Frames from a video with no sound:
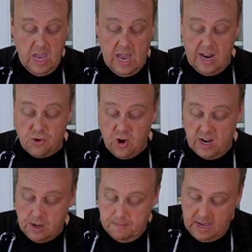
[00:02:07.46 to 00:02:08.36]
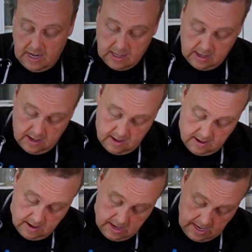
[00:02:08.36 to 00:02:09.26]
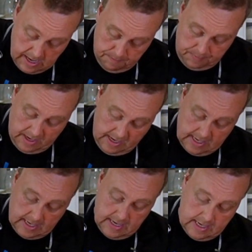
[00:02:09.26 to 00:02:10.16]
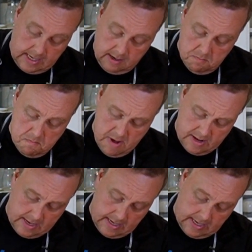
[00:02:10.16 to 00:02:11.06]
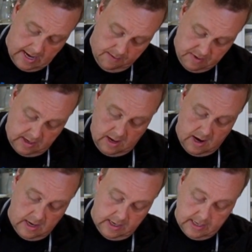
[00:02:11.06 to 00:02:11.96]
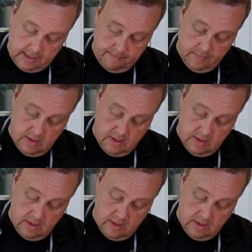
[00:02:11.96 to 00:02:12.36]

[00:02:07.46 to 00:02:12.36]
And try to make the pieces about the same size.